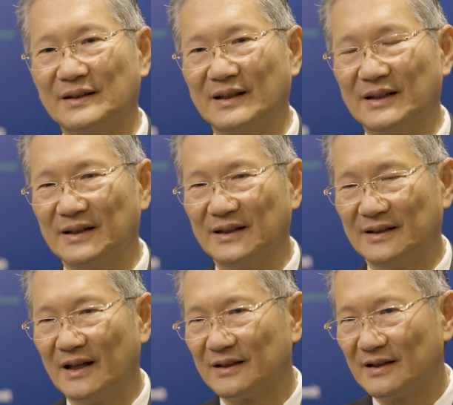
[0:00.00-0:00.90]
The
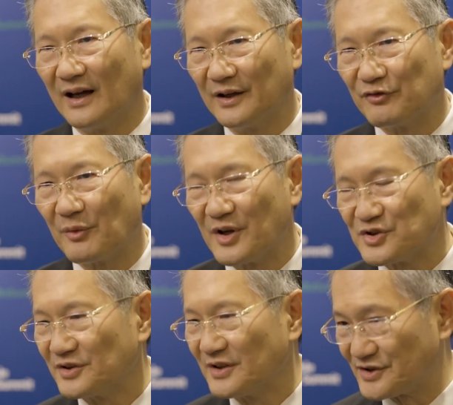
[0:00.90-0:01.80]
data
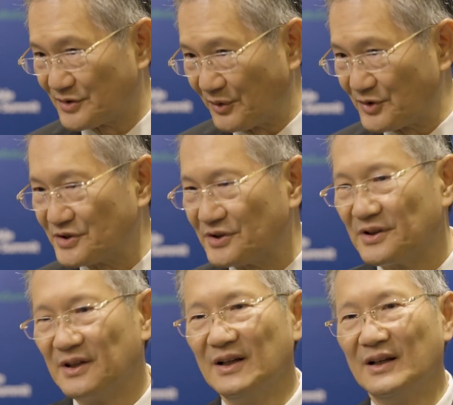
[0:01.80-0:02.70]
information disclosure
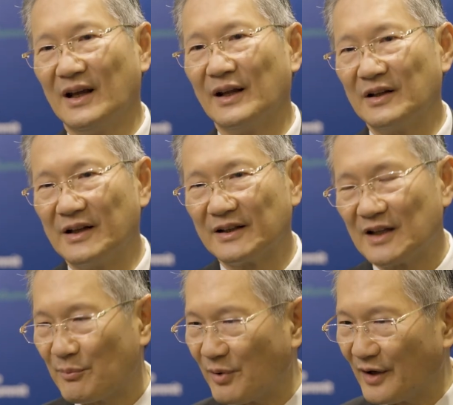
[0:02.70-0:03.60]
and
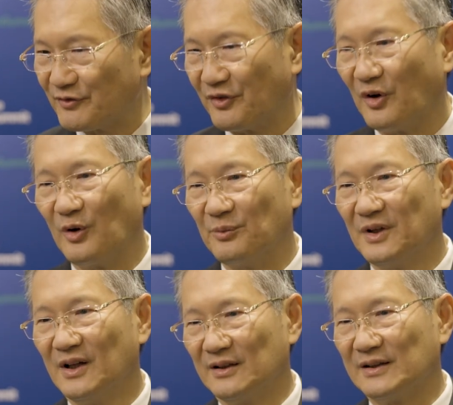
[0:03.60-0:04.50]
data platform
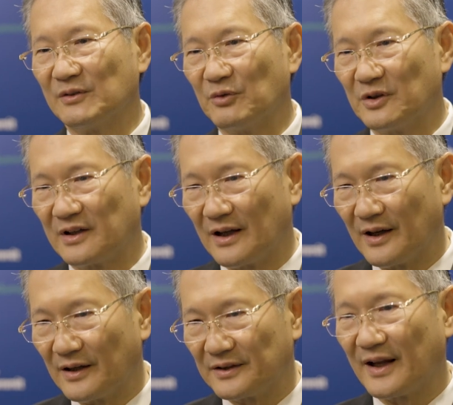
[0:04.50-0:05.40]
that would
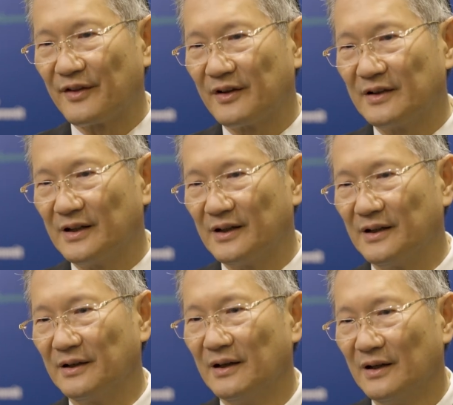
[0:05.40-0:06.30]
gather
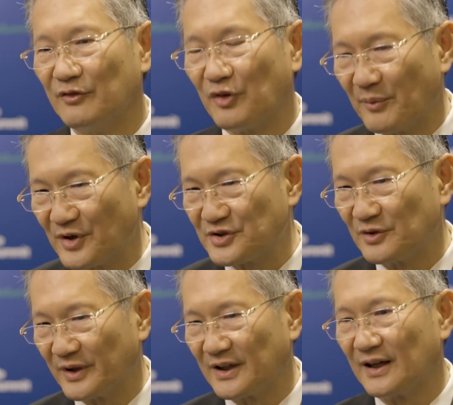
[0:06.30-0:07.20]
the
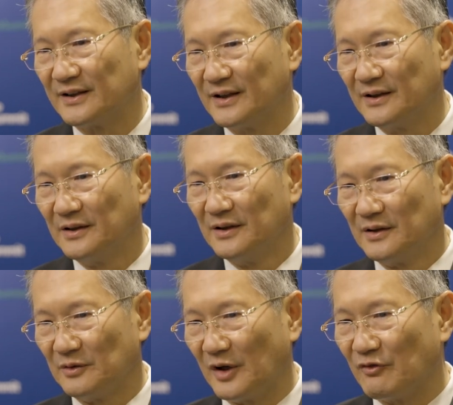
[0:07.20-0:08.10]
information regarding
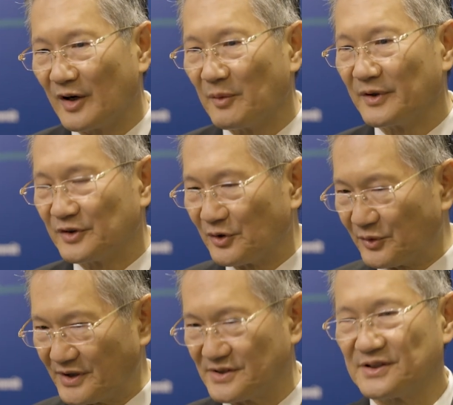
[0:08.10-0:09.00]
environmental
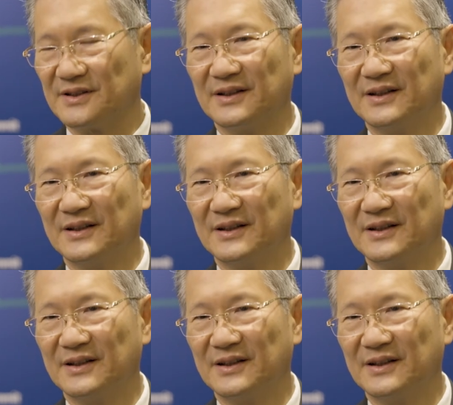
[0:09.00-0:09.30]
risks.